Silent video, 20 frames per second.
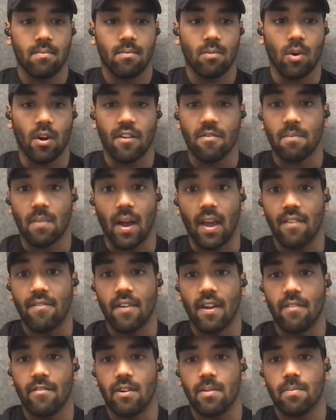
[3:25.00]
one of my
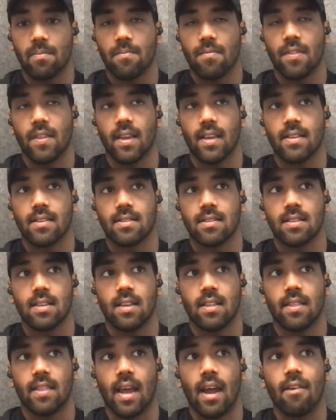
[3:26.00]
favorite things
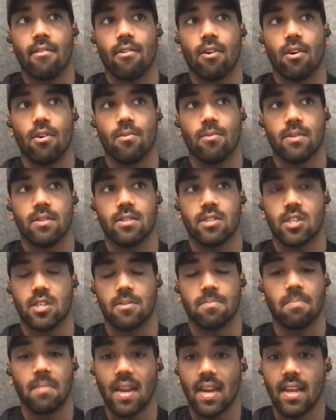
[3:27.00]
in that role was
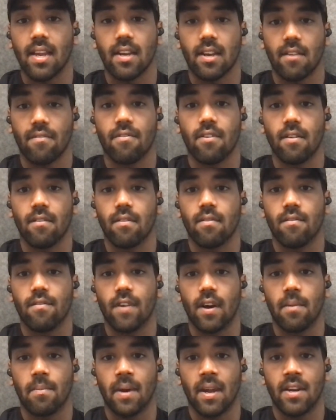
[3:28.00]
just meeting different
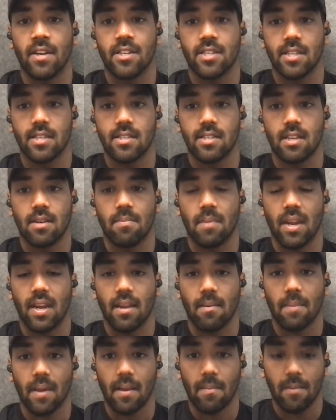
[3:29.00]
fund managers and
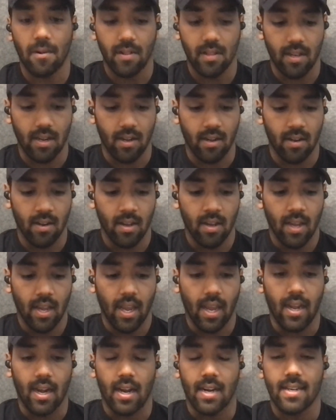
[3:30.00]
meeting people,
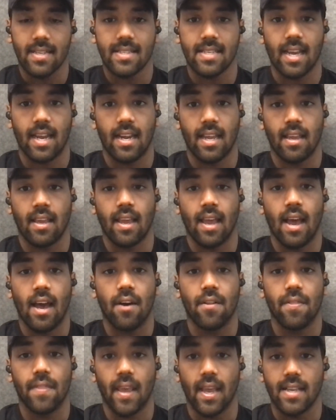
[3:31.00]
and understanding
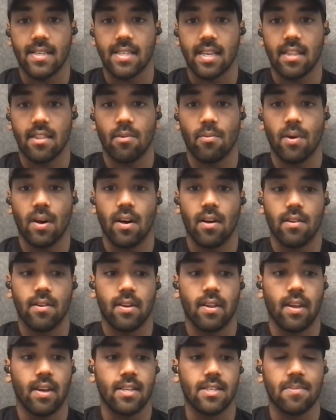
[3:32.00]
how they see the
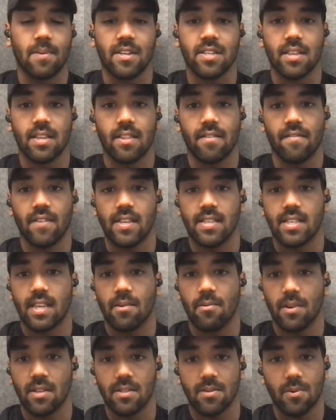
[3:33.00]
world, and especially the
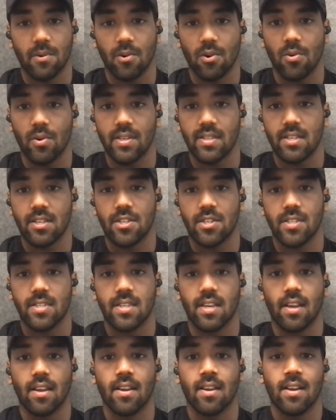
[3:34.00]
VC ones were always
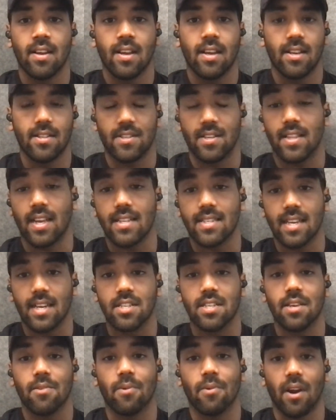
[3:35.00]
interesting. And so that's
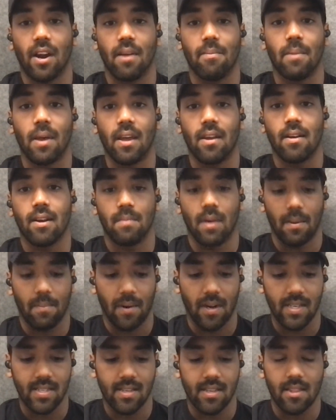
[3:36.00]
actually where I met my
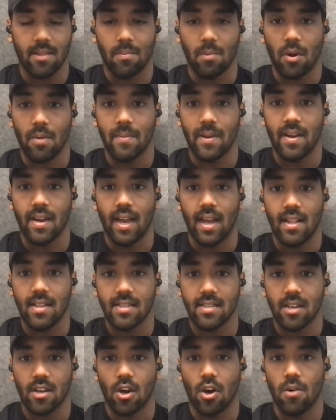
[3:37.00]
boss at the moment,
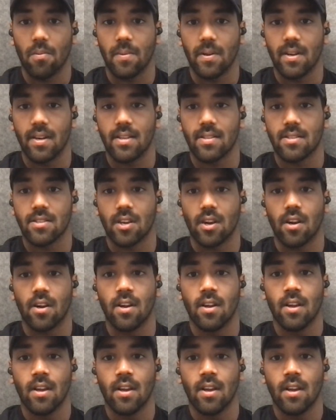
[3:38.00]
Alistair Coleman. And so